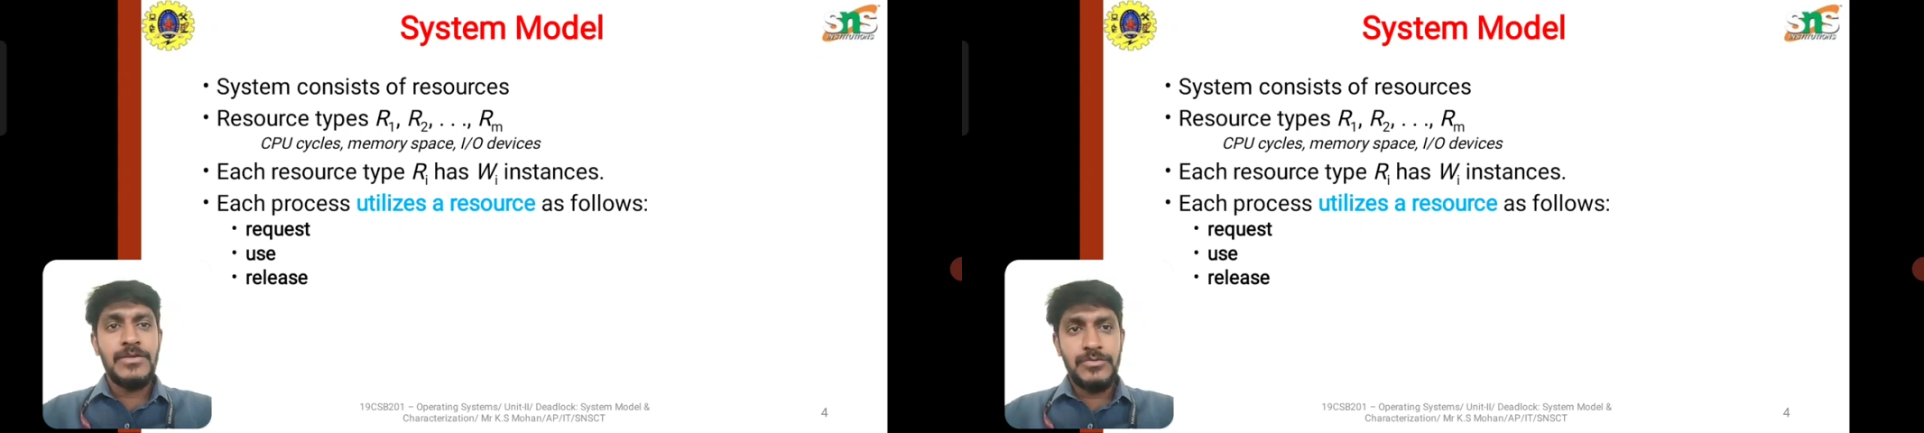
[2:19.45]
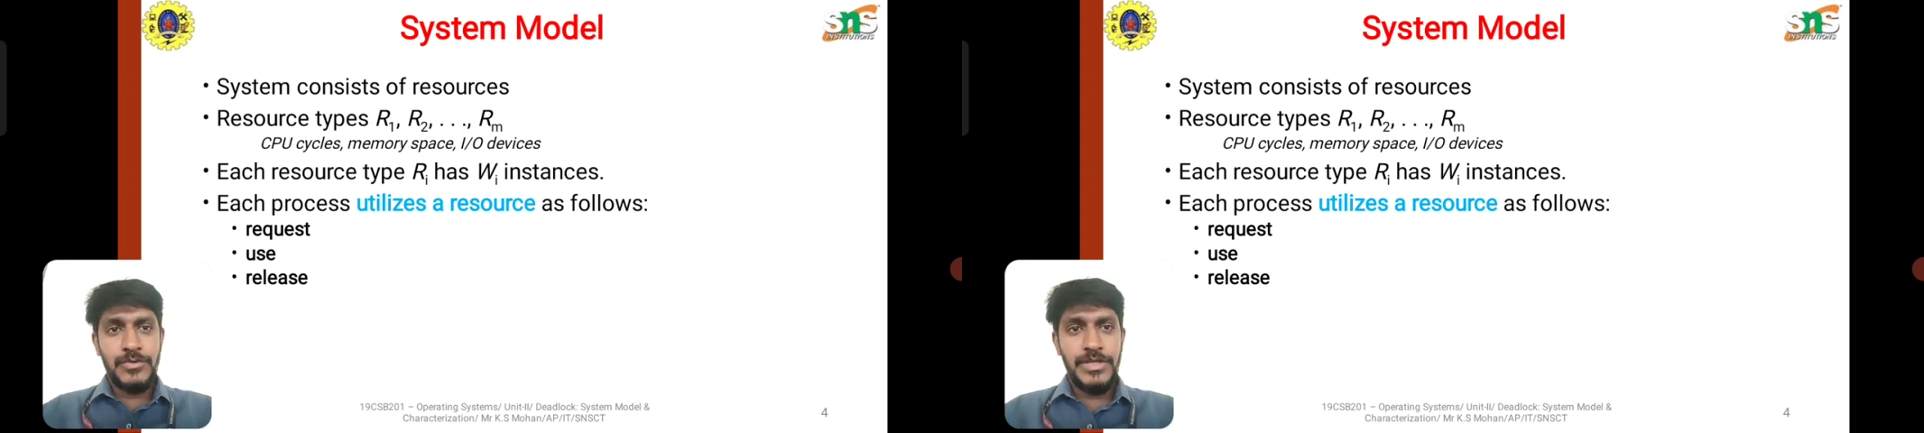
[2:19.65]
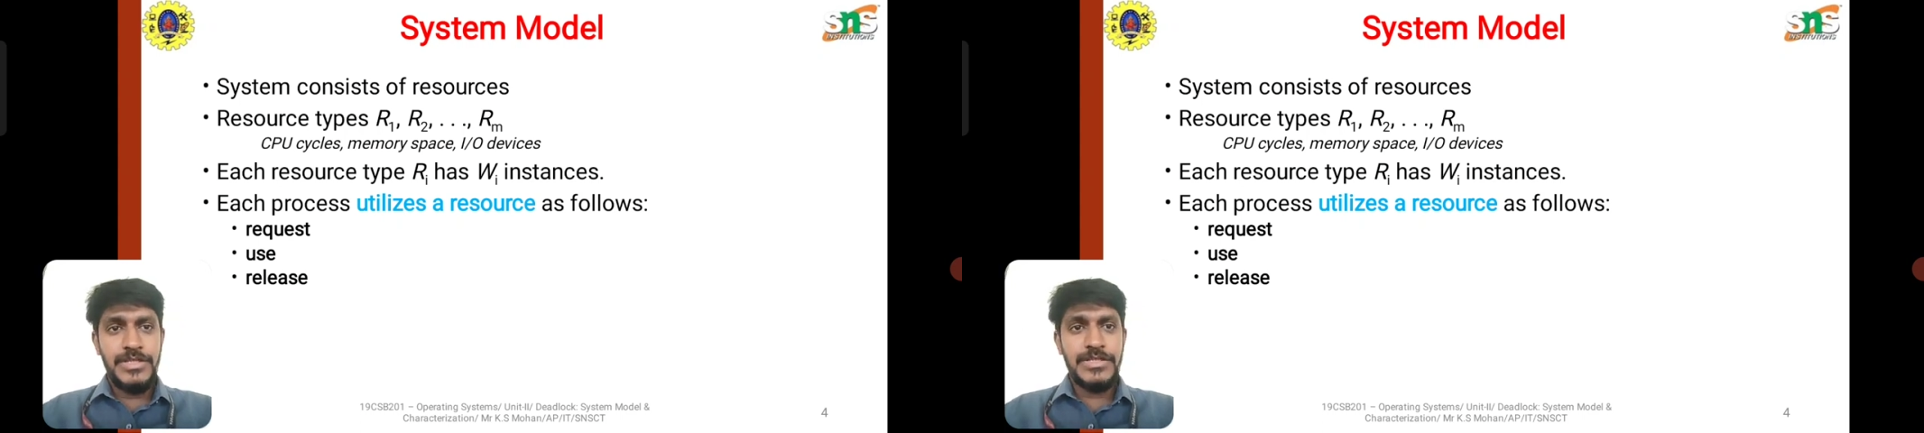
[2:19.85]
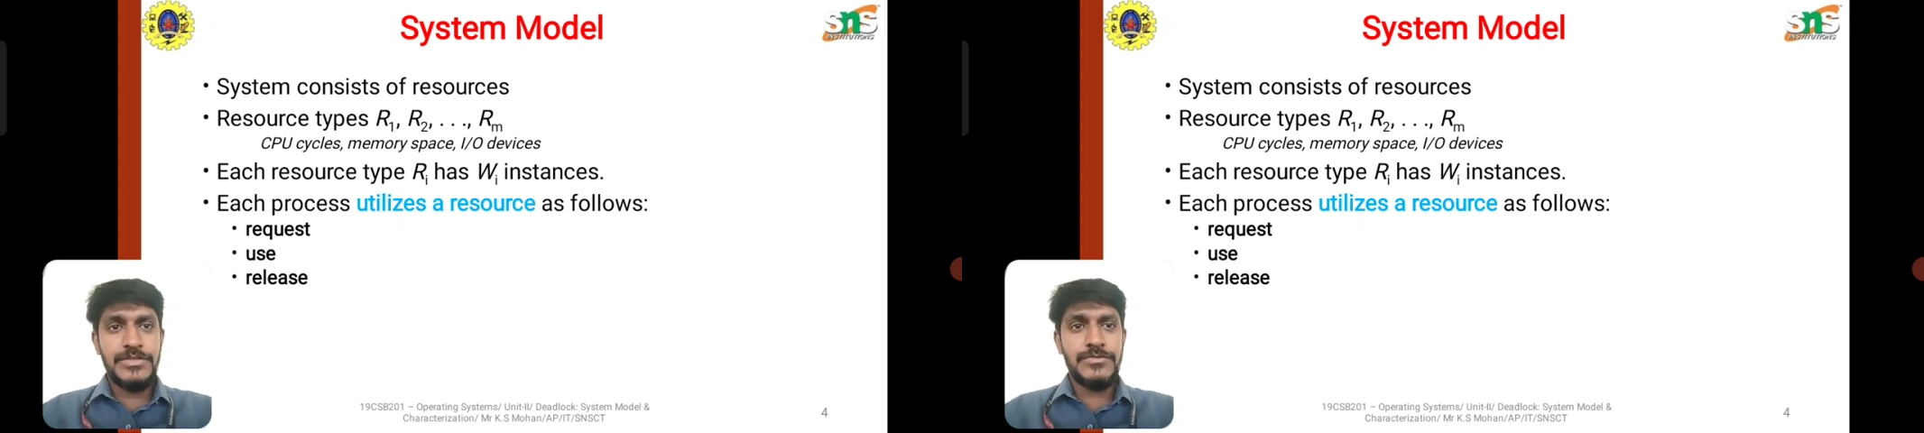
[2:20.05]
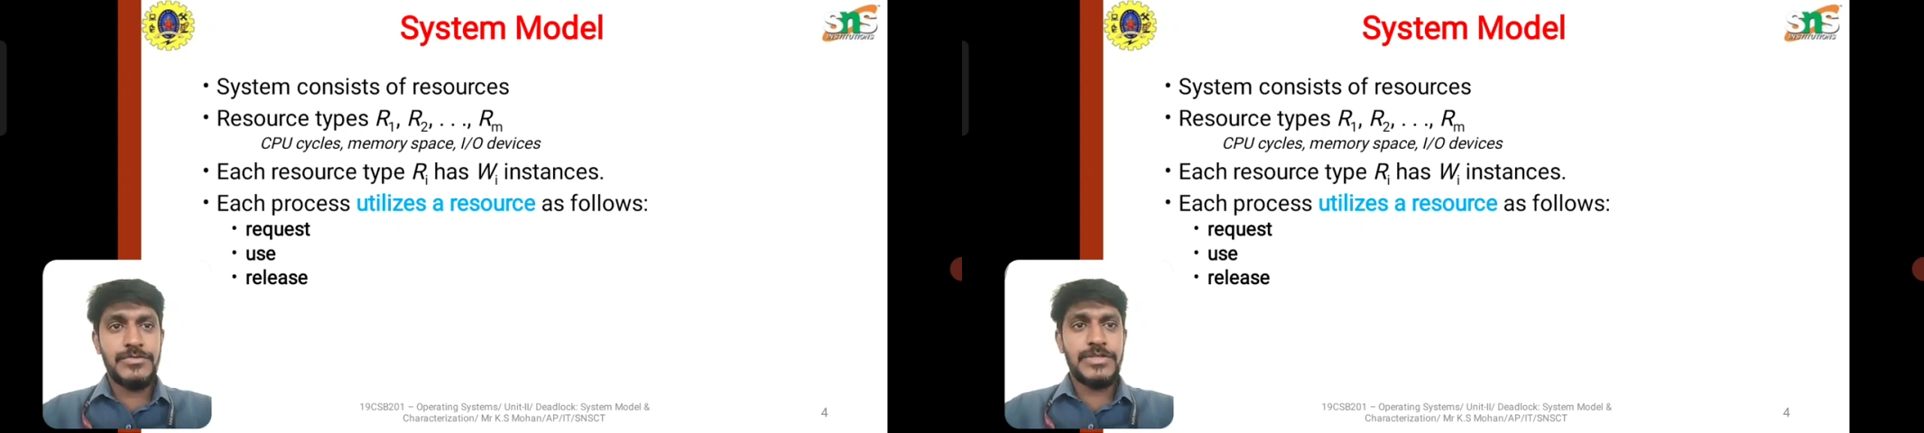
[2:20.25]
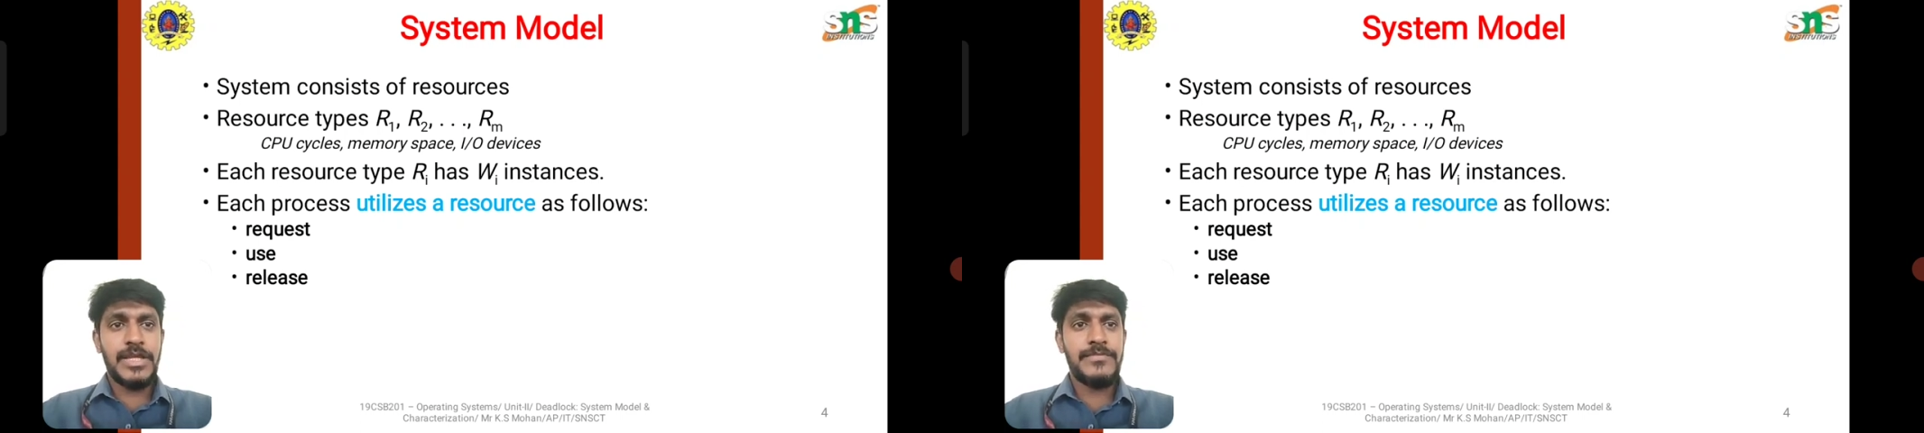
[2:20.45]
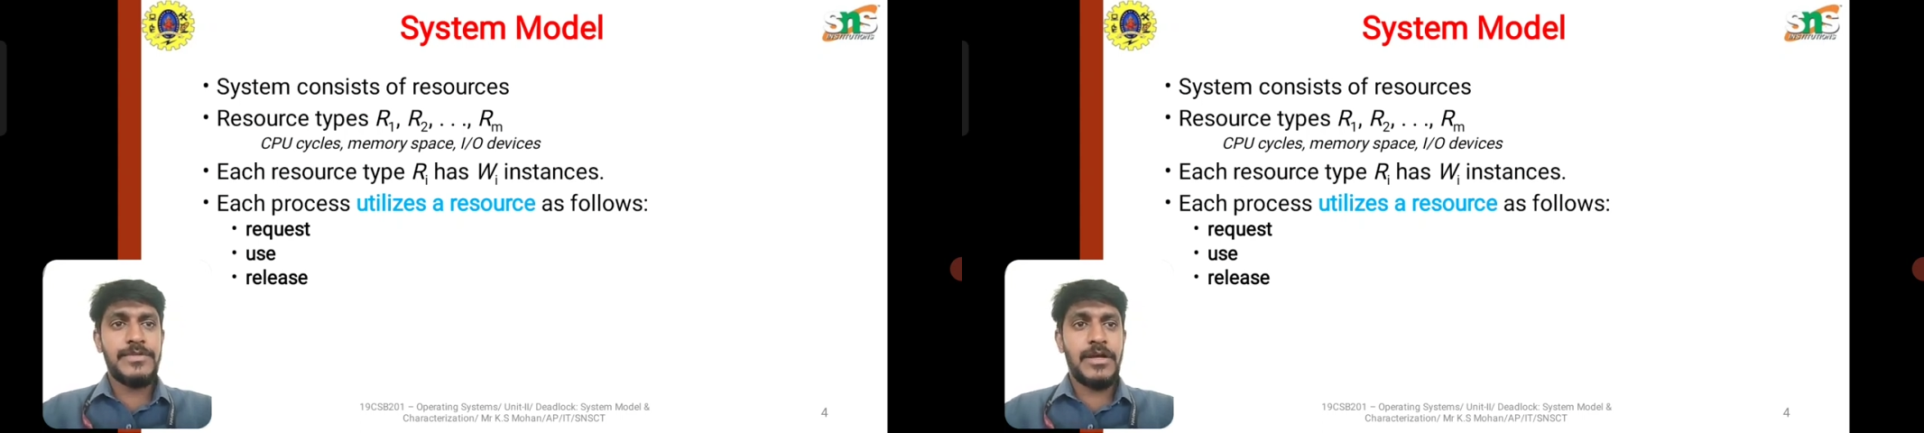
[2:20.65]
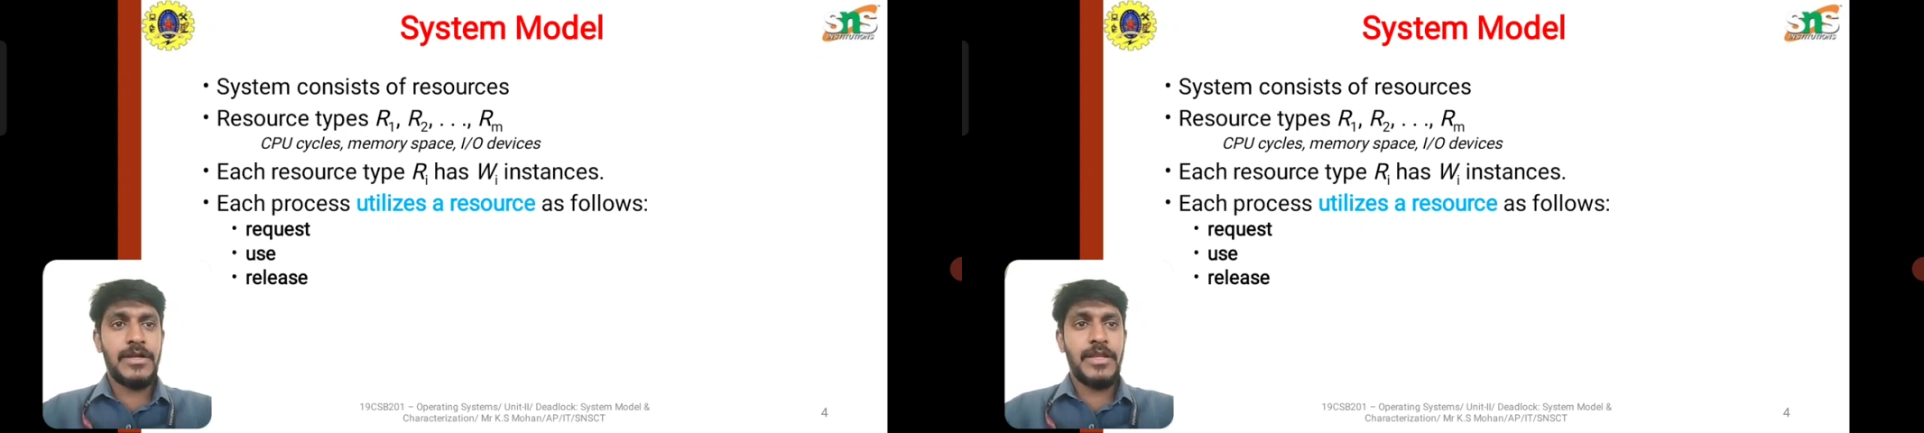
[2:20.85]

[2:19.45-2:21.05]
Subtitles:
So each resource types RA